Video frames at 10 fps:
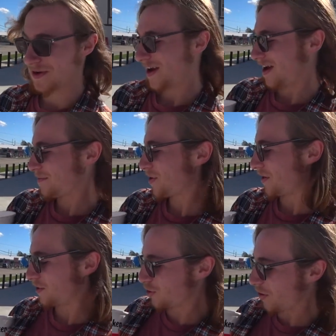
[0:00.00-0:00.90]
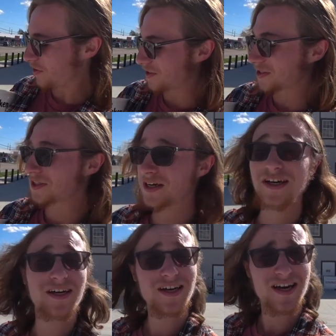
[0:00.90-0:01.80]
yeah, I'm gonna enjoy this
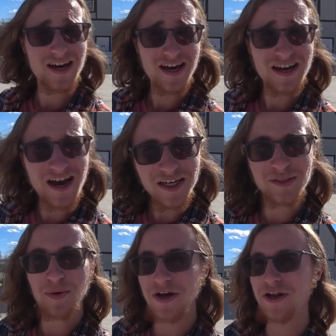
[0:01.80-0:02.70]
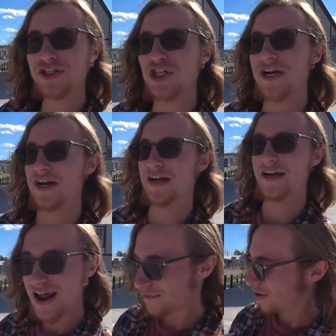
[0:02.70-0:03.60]
Nice bucket of chicken.
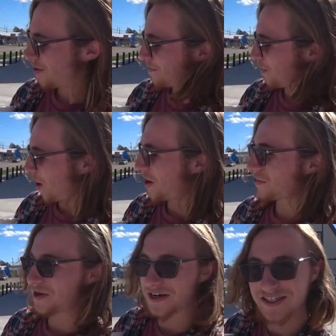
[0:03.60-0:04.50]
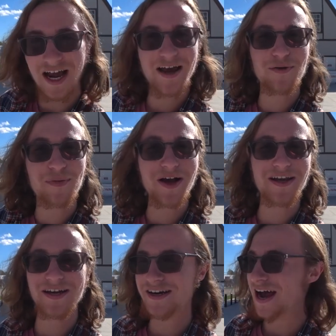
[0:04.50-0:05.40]
Never bought the entire
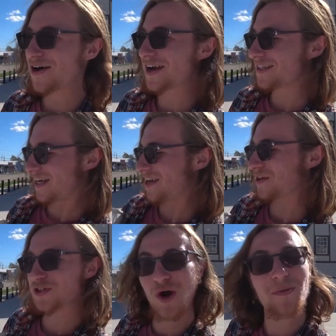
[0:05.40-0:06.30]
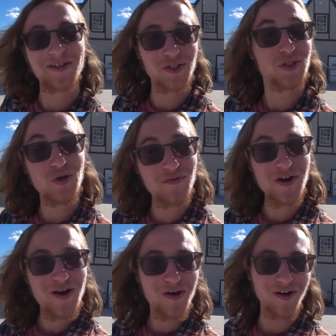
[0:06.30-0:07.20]
bucket, and now I can take this home as a
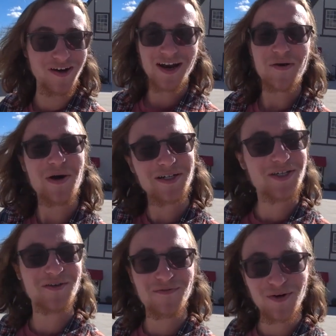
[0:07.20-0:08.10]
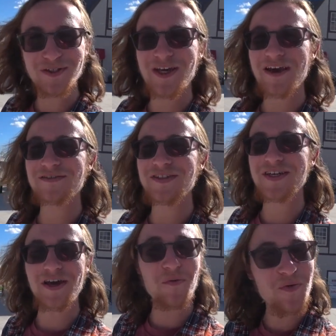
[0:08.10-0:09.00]
souvenir that I went to the first KFC,
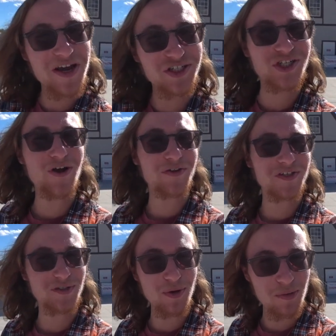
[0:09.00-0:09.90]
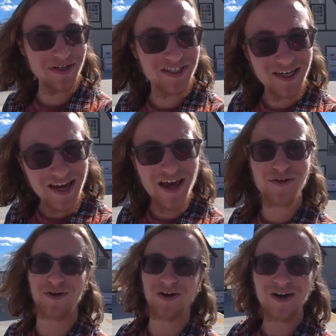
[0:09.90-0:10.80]
that we shared this moment
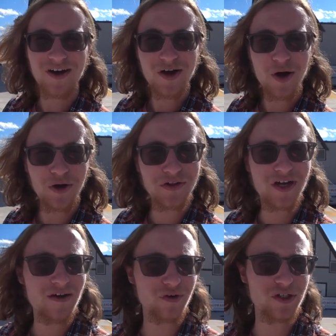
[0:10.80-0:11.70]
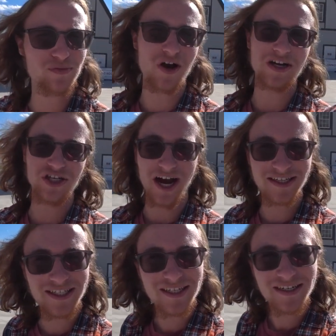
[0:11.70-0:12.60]
together on the coverage project.